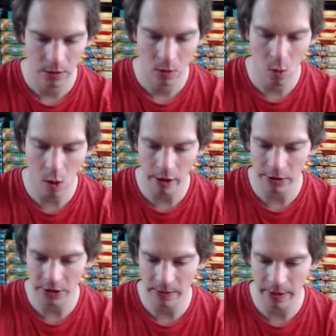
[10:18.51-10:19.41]

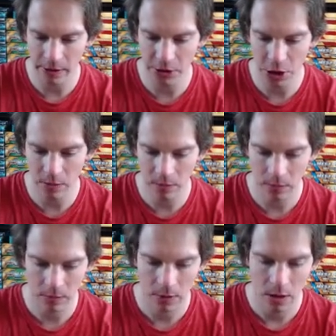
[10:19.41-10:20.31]
Water-type energy,
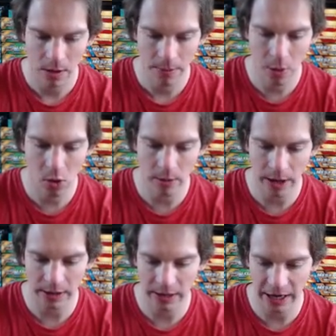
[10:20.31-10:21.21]

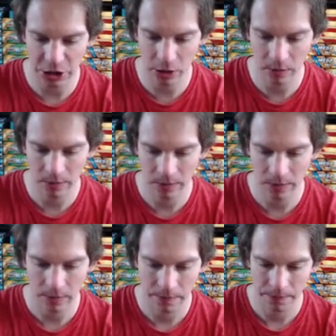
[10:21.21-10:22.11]
Pokemon Catcher,
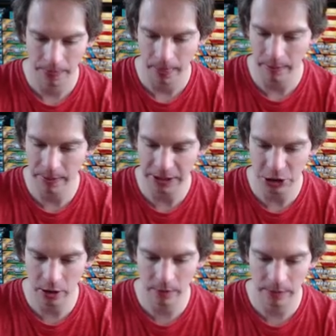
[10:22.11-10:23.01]

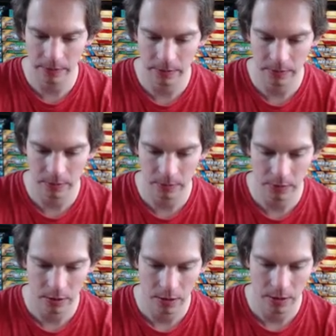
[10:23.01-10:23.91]
Bisharp,
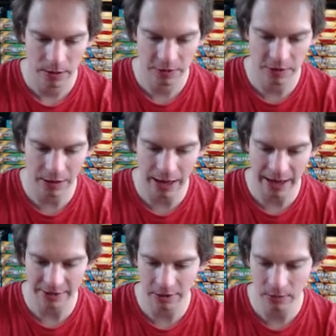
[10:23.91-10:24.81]

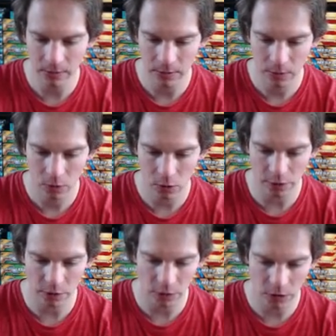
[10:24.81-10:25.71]
Salazzle,
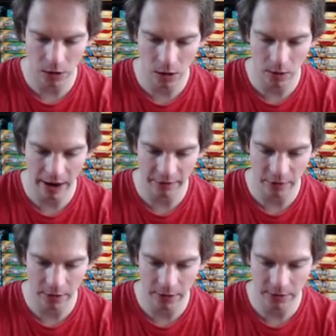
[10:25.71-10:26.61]
Reverse Solo after
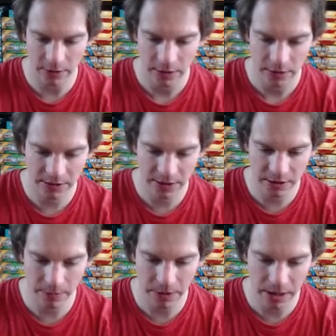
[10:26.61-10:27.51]
this.
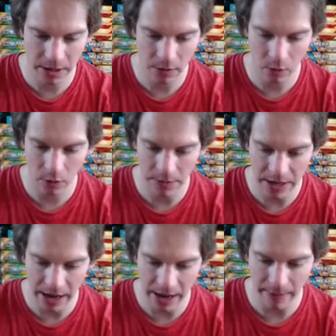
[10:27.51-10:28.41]
Sizzlipede would
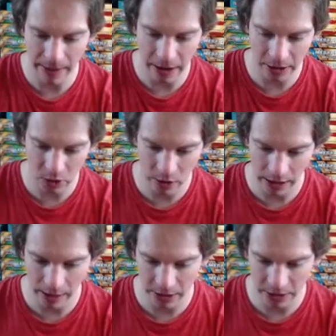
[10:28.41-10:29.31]
be a Bellator, and
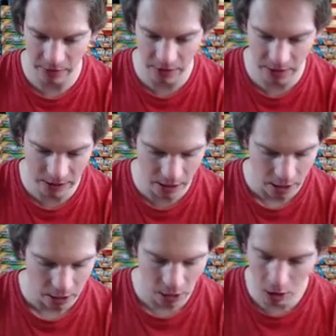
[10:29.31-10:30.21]
I must have did the
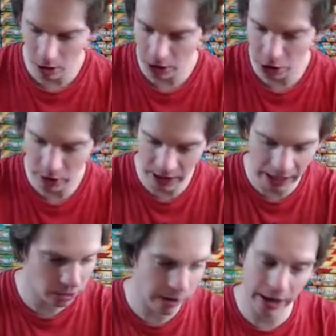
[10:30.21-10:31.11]
card trick
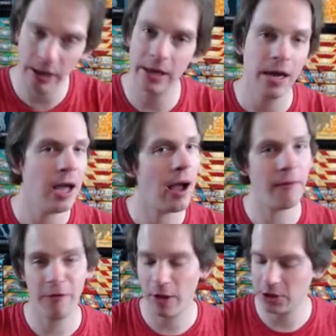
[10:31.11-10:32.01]
incorrectly. I'm
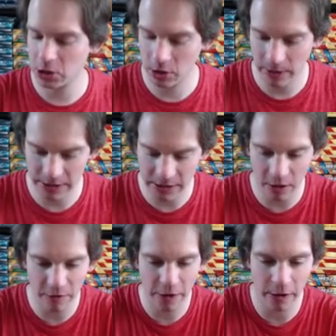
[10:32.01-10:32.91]
flustering
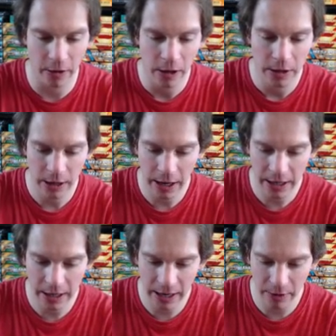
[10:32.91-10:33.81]
myself here. Did I
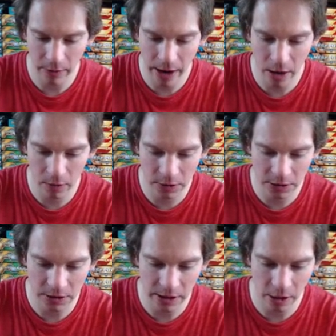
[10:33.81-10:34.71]
get a rare, was this
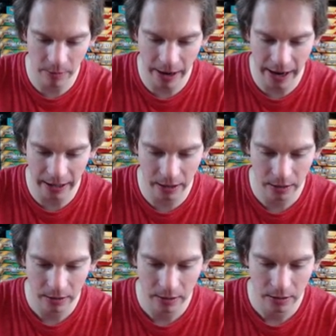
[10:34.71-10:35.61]
an air pack?
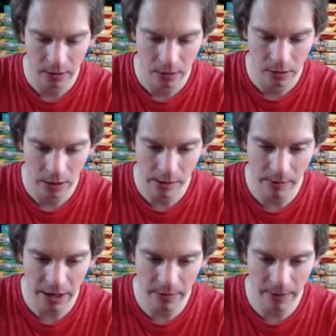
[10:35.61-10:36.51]
It
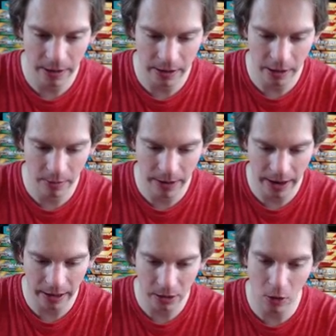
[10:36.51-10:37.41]
might have been an air
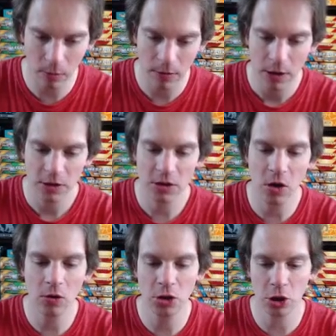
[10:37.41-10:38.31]
pack. Nope.
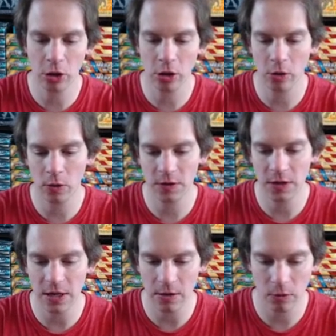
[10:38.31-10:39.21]
Stonjourner was
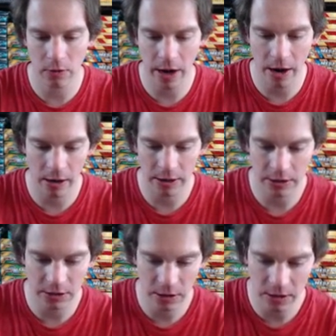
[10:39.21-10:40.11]
the rare. I
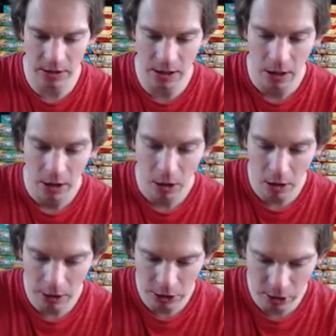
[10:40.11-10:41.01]
just did the
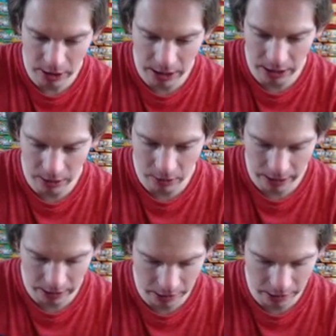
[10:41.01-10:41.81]
card trick incorrectly